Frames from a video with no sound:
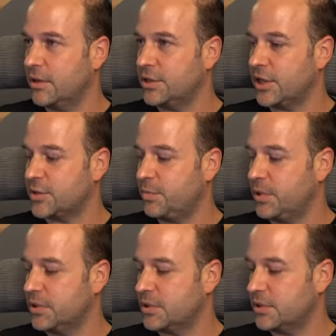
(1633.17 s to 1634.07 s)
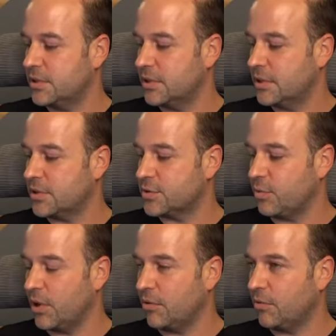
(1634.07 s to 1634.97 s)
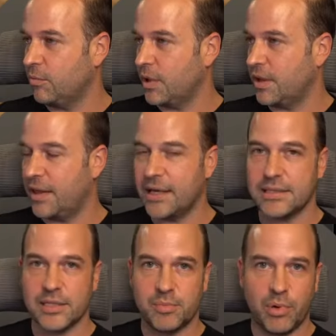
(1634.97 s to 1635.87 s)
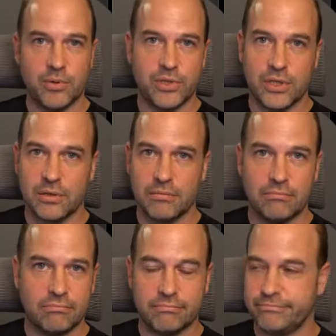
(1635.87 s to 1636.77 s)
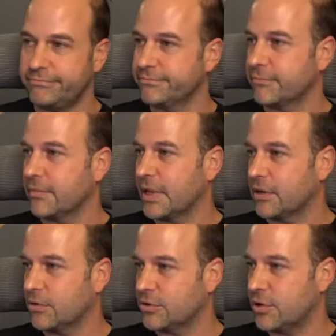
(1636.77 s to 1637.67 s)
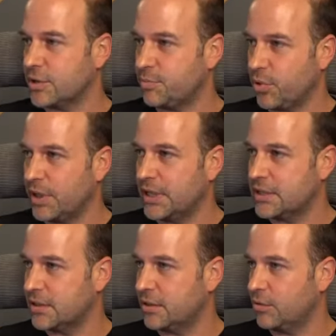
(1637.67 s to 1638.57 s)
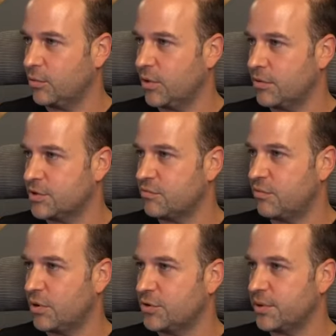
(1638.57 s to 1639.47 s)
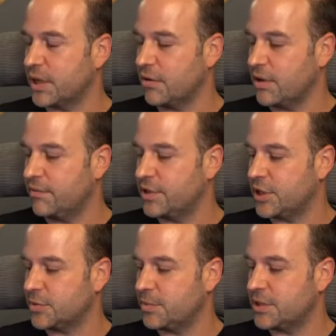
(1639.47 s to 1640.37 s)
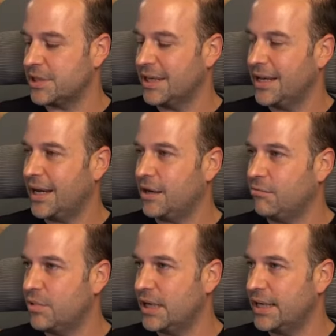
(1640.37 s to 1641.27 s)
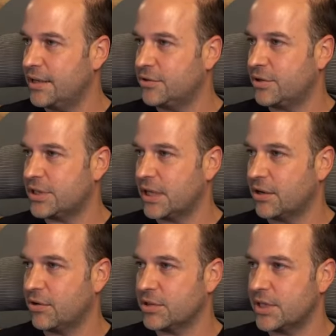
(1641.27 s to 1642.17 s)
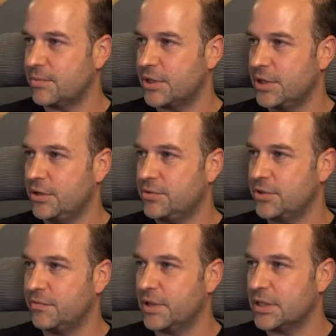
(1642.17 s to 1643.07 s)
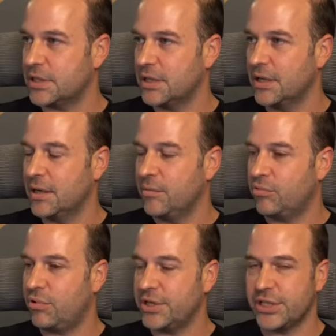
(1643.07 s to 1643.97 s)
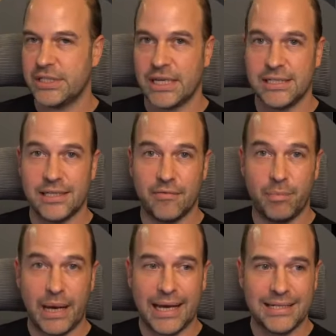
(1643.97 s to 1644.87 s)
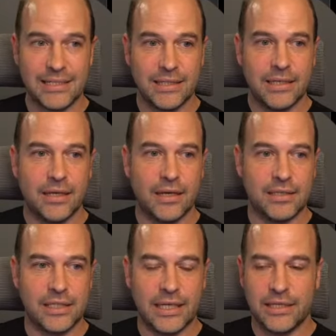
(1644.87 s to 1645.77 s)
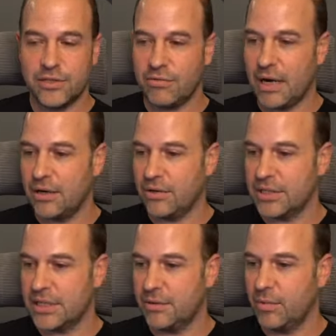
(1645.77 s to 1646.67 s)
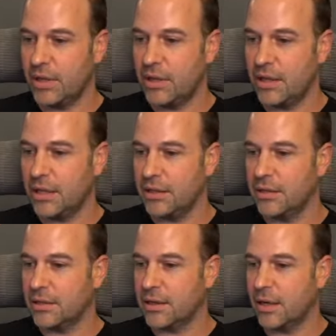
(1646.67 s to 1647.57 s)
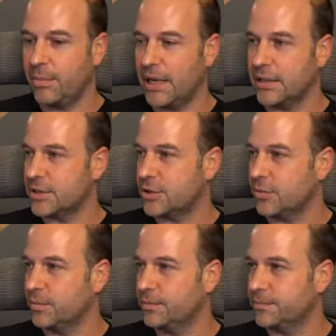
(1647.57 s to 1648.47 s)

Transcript: adjustments as well, whether that's exposure, contrast, brightness, and all those rotary kind of adjustments. And a really interesting concept and use of this pressure sensitive pad to interact nicely with the color balance tool.